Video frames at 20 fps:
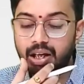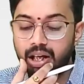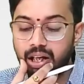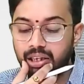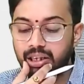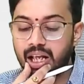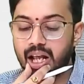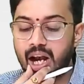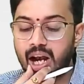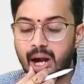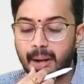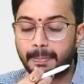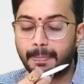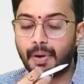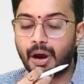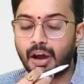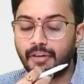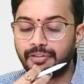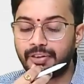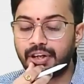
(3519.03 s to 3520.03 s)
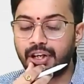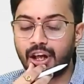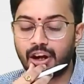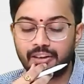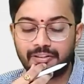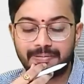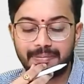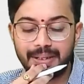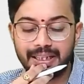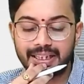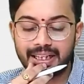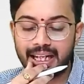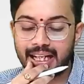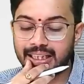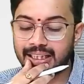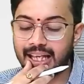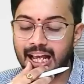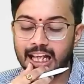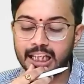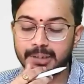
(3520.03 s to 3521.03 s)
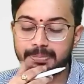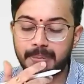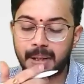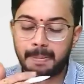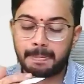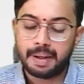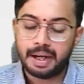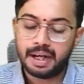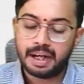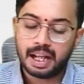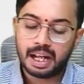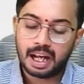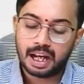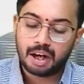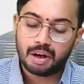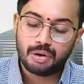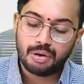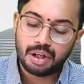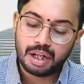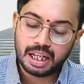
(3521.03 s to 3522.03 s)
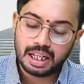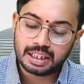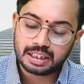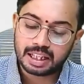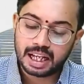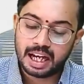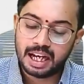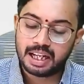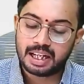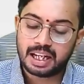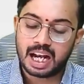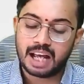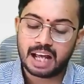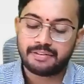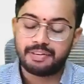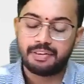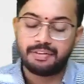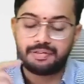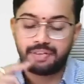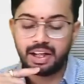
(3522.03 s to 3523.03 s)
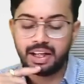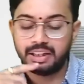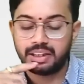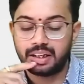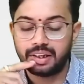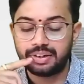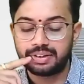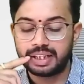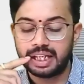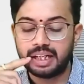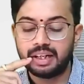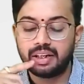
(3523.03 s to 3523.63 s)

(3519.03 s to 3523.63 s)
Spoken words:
The net profit of business as per P&L account is 8,50,000.